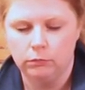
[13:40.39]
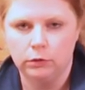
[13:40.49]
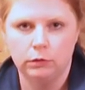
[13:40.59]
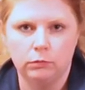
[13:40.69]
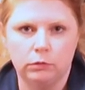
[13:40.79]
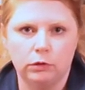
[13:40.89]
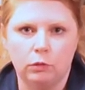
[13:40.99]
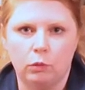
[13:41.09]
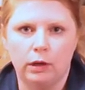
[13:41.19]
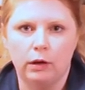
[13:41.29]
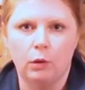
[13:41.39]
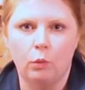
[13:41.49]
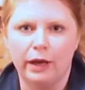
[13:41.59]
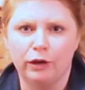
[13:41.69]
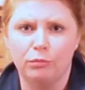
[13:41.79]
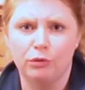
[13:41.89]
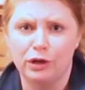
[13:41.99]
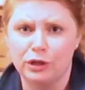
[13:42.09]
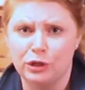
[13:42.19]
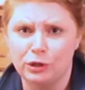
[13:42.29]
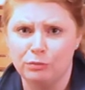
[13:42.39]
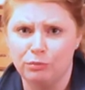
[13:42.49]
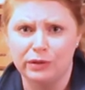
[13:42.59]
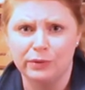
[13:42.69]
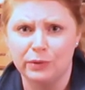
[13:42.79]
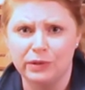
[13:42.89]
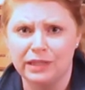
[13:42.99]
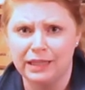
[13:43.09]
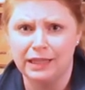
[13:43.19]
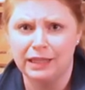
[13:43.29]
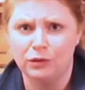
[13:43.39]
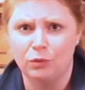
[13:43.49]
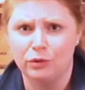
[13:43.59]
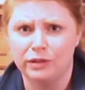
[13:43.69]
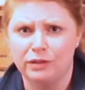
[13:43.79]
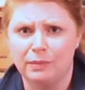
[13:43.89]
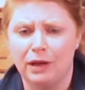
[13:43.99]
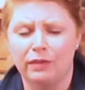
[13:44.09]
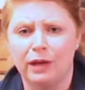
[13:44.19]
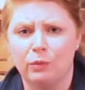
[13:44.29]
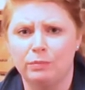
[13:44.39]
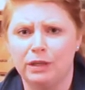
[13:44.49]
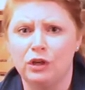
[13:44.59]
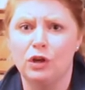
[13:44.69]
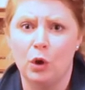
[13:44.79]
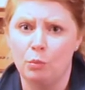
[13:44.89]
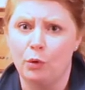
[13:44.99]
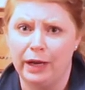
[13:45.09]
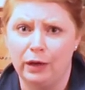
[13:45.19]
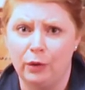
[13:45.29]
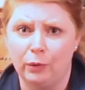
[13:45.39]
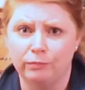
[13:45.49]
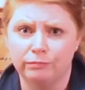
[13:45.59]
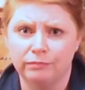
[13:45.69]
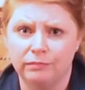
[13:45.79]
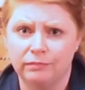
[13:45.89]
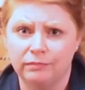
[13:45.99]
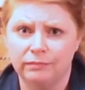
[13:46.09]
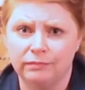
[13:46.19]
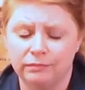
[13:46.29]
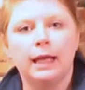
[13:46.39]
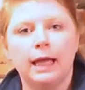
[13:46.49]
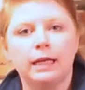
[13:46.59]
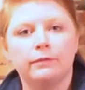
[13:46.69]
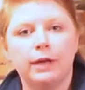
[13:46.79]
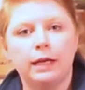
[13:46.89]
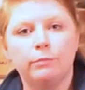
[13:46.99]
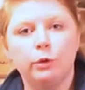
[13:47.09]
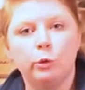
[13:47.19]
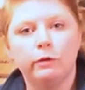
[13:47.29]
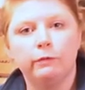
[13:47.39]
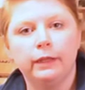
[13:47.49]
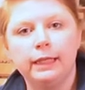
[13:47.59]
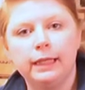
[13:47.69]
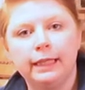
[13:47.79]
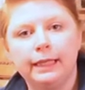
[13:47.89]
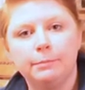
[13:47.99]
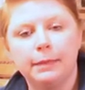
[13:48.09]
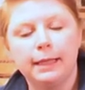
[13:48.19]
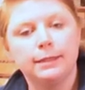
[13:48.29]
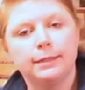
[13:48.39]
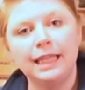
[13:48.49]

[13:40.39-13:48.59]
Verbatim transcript: you don't want a wire brush bristle sticking in your horse's mouth. That would be no bueno. And I've got a beautifully clean bit.